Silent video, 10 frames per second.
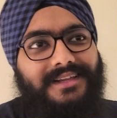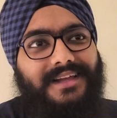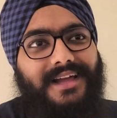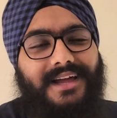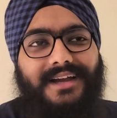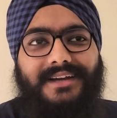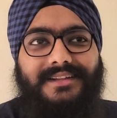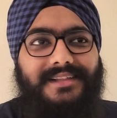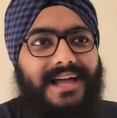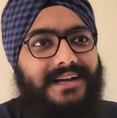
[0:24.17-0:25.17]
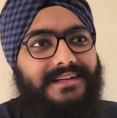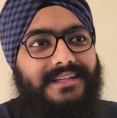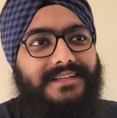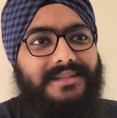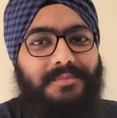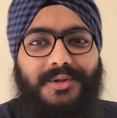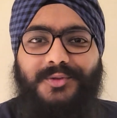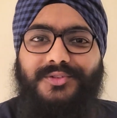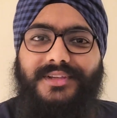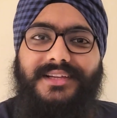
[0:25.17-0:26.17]
And the acting, the
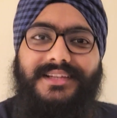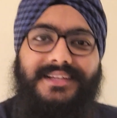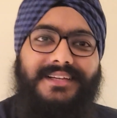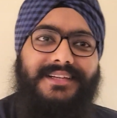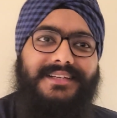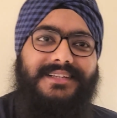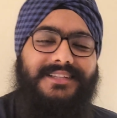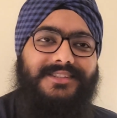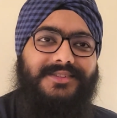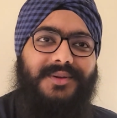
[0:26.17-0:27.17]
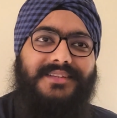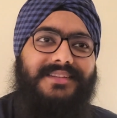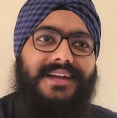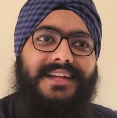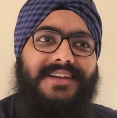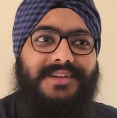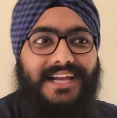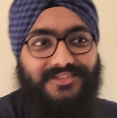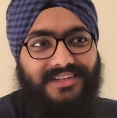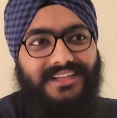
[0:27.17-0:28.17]
music. It's so exciting. I
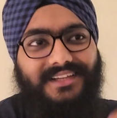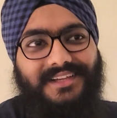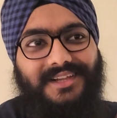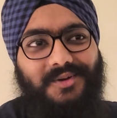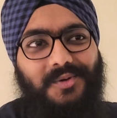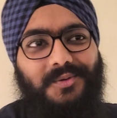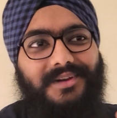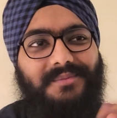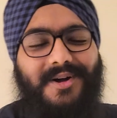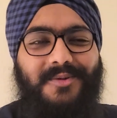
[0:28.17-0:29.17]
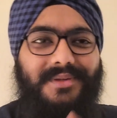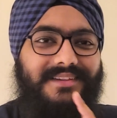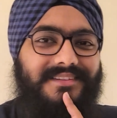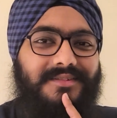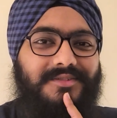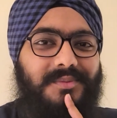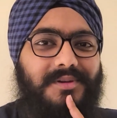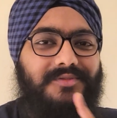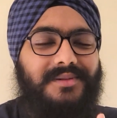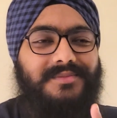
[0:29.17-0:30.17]
actually, looked up how many Steven
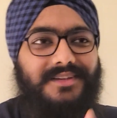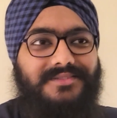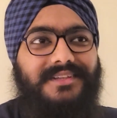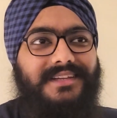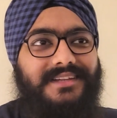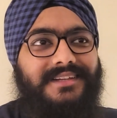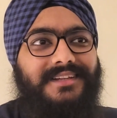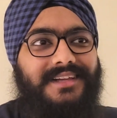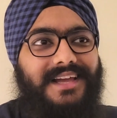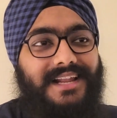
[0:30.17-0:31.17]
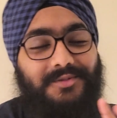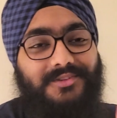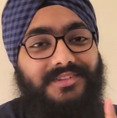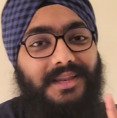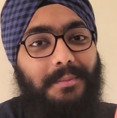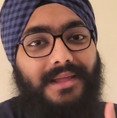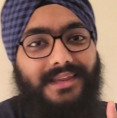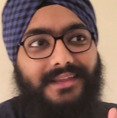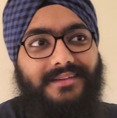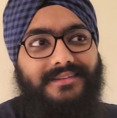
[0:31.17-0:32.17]
Spielberg films I've seen, and I've not seen
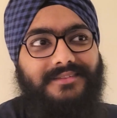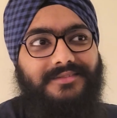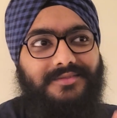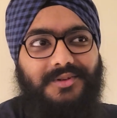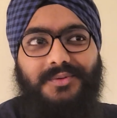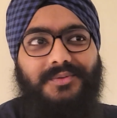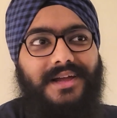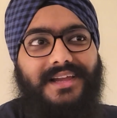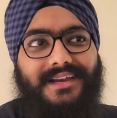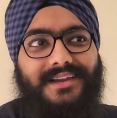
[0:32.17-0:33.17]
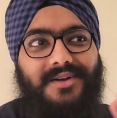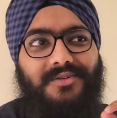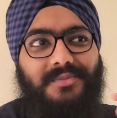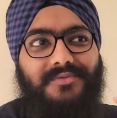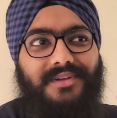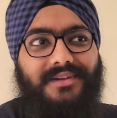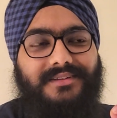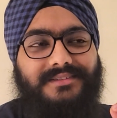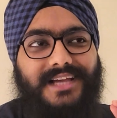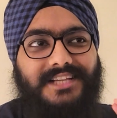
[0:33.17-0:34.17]
many. Few, I can count on my
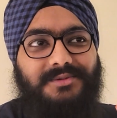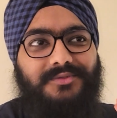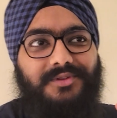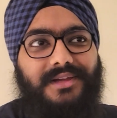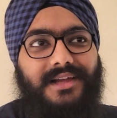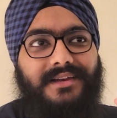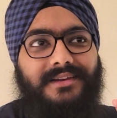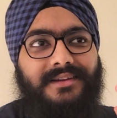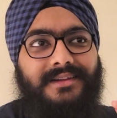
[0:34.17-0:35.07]
fingers. Catch Me If You Can,